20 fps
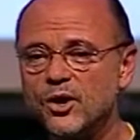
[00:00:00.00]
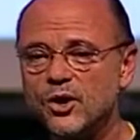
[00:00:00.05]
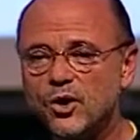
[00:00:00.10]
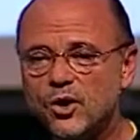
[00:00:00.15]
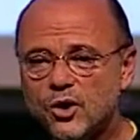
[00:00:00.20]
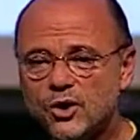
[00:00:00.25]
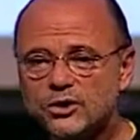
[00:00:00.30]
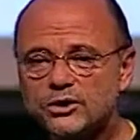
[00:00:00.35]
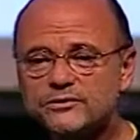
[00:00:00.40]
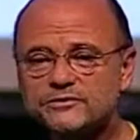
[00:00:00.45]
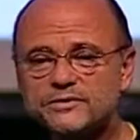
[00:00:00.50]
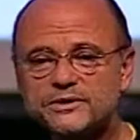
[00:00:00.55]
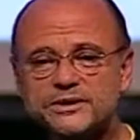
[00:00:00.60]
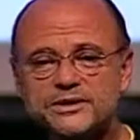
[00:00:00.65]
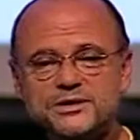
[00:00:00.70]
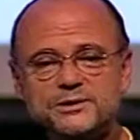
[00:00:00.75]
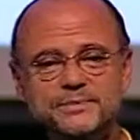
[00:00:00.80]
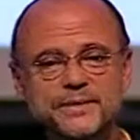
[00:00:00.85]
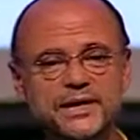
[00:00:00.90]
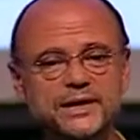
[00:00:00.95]
All of
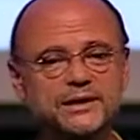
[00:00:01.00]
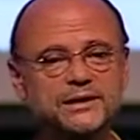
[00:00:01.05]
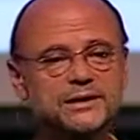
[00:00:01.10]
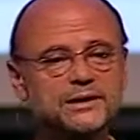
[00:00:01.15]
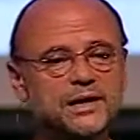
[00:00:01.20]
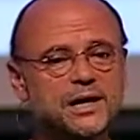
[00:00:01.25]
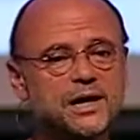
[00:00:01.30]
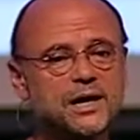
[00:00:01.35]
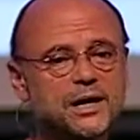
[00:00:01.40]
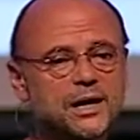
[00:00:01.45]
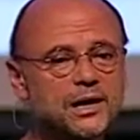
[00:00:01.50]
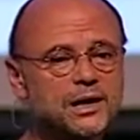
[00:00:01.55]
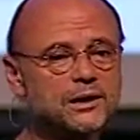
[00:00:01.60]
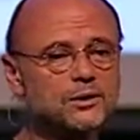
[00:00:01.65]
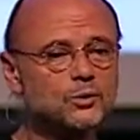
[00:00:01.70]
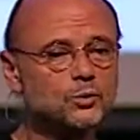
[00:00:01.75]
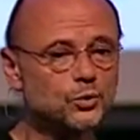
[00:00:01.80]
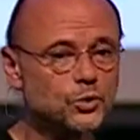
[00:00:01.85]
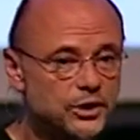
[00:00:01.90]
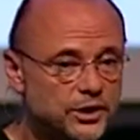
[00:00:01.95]
these men
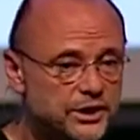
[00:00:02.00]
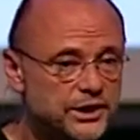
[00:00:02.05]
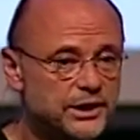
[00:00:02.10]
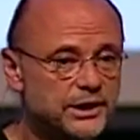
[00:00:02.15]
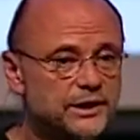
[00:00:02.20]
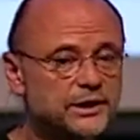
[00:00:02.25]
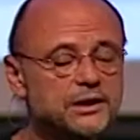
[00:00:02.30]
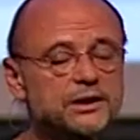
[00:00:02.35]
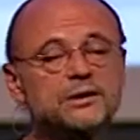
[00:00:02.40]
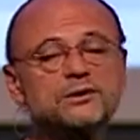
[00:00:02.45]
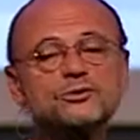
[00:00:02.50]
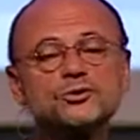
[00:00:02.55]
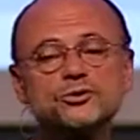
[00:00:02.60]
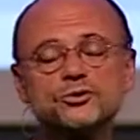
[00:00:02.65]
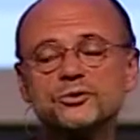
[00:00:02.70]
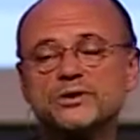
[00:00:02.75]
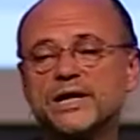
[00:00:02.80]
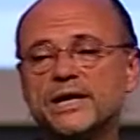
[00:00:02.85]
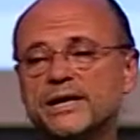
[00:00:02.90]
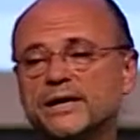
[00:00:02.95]
are working
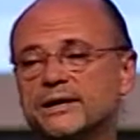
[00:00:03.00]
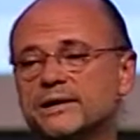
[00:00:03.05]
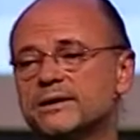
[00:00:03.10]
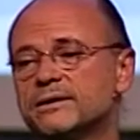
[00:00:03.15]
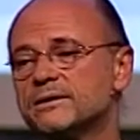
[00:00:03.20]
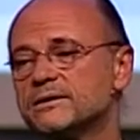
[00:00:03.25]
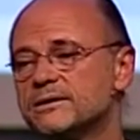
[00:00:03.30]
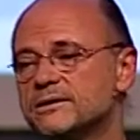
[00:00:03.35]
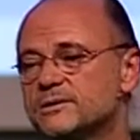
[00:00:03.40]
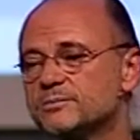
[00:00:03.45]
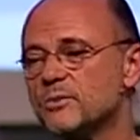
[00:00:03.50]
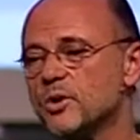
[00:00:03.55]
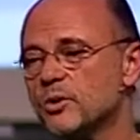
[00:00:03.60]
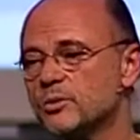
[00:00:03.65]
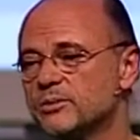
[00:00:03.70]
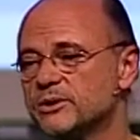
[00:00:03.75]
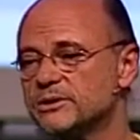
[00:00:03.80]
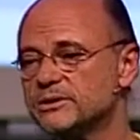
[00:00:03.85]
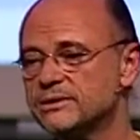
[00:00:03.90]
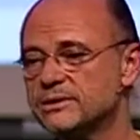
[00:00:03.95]
today, this
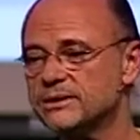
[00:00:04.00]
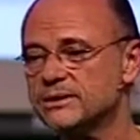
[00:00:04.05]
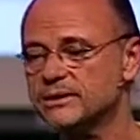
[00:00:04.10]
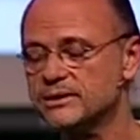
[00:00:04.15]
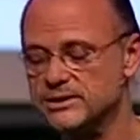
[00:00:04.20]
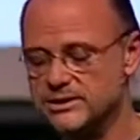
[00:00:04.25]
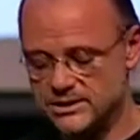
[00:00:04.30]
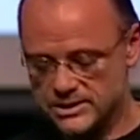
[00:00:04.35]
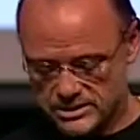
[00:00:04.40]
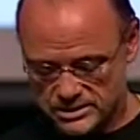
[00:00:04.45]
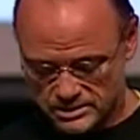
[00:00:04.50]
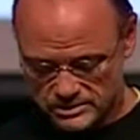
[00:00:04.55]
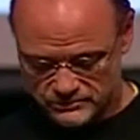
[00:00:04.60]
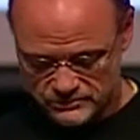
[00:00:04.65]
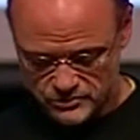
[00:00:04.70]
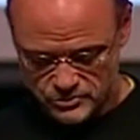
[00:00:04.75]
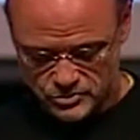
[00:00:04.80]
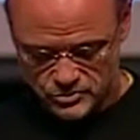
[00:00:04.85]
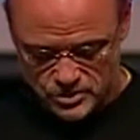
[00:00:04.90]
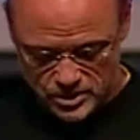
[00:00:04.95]
moment, in the city
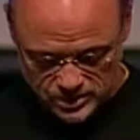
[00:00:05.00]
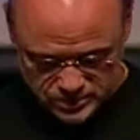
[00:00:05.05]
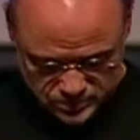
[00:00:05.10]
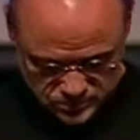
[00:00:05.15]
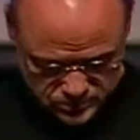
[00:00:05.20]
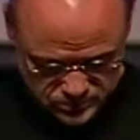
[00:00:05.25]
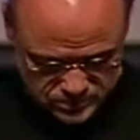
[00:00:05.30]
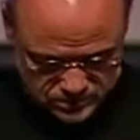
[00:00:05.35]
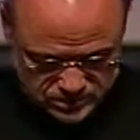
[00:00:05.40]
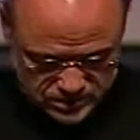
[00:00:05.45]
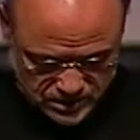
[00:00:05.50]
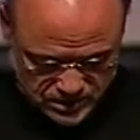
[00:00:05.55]
of Toronto,